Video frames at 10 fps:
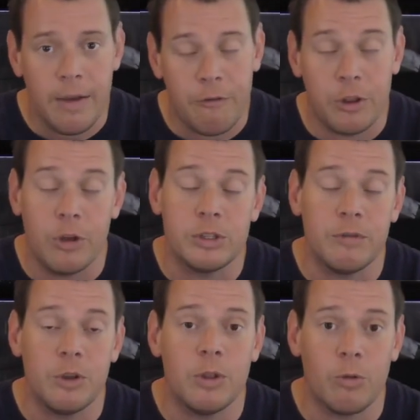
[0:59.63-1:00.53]
For those
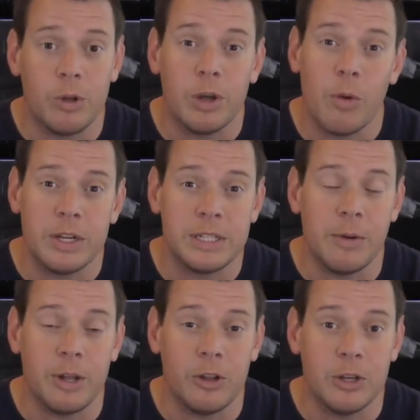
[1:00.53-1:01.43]
of you that really wanna
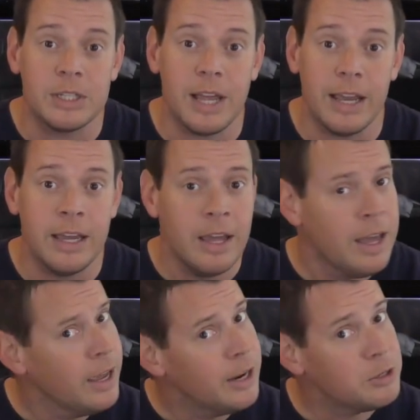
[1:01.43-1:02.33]
see what it looks like,
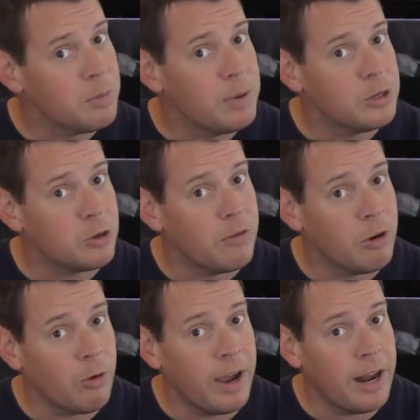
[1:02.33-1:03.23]
here's a picture of
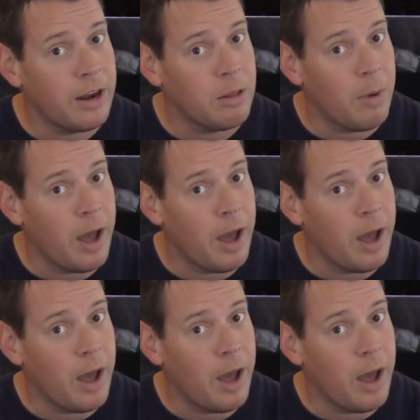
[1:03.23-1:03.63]
it right out of the